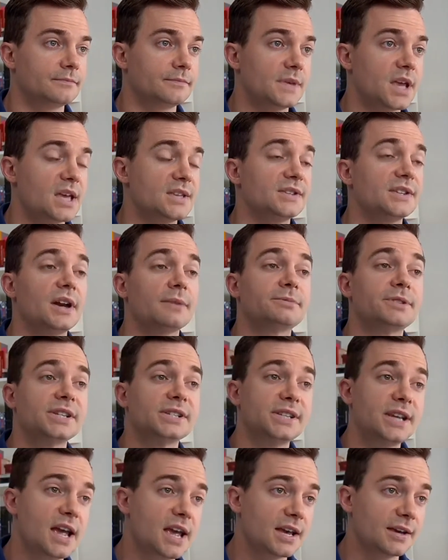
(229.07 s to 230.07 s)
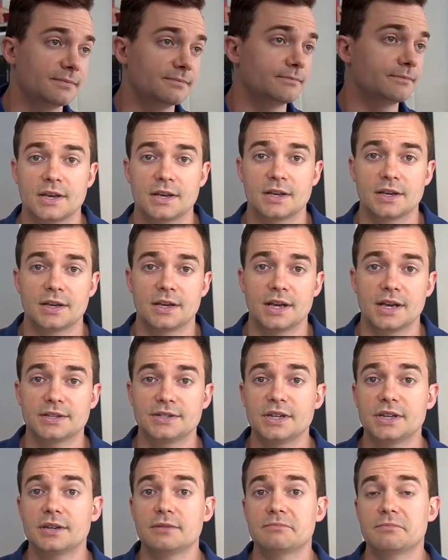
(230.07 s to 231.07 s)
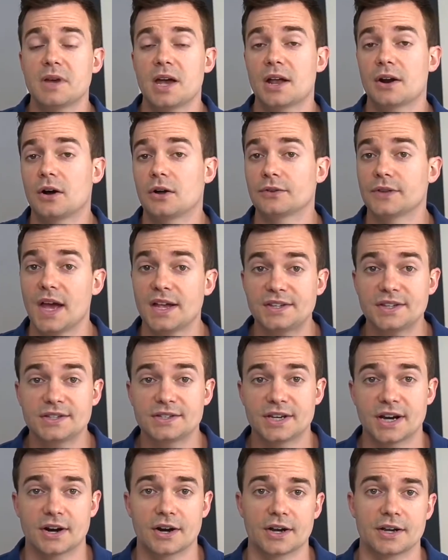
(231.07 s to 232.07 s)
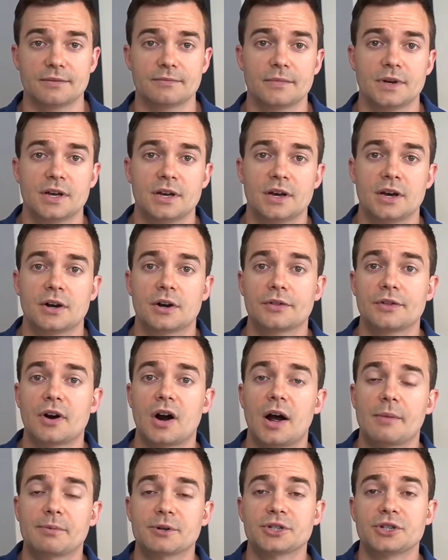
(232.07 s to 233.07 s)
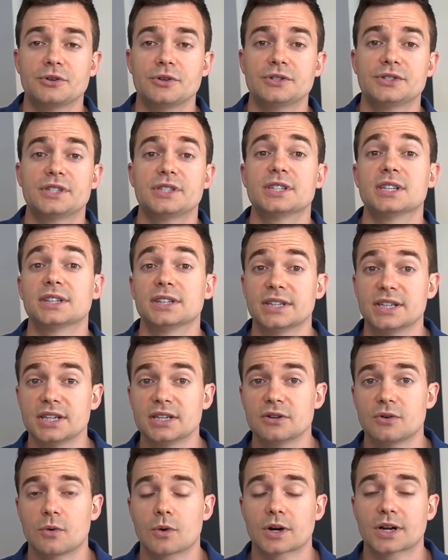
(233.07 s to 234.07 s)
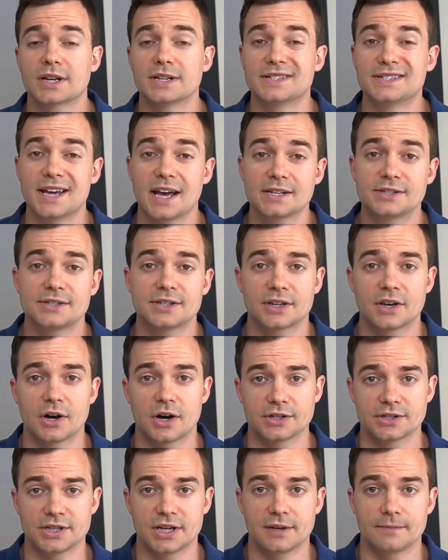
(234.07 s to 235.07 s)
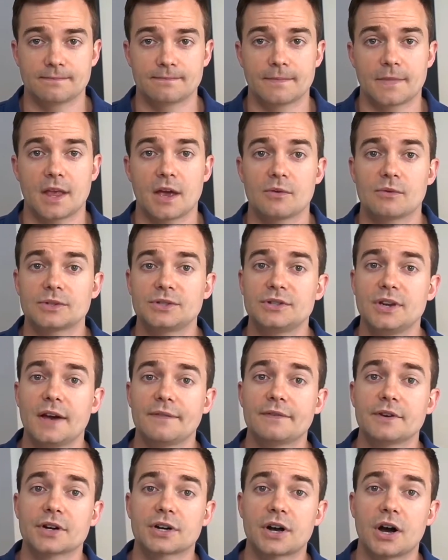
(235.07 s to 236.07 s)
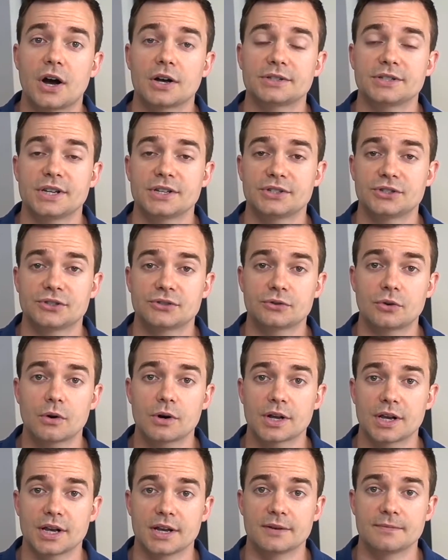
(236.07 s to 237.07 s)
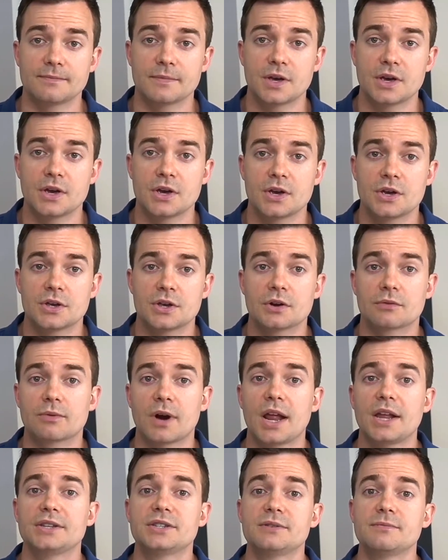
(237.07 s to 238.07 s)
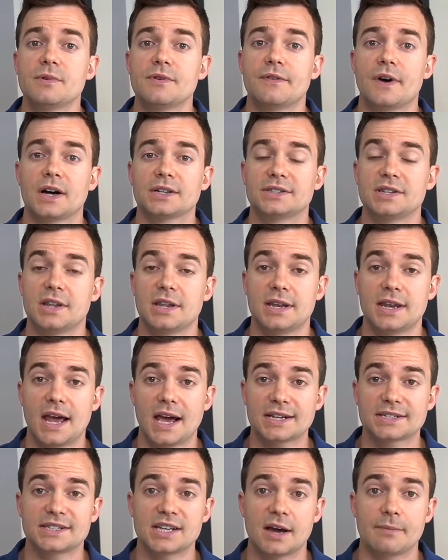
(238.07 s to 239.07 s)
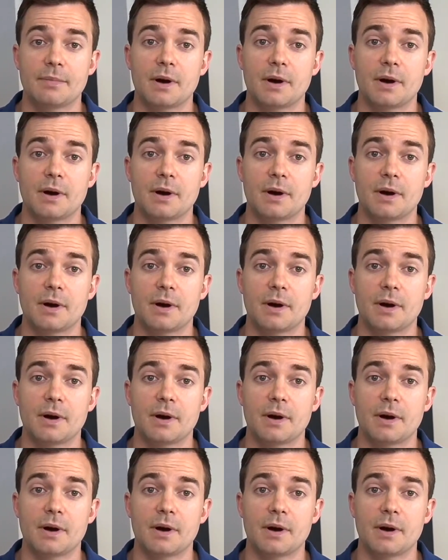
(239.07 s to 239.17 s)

Is it up to date? Is it at all necessary? And are there opportunities to delete or condense the content? And once you have your content sorted, you're ready to move on to the next step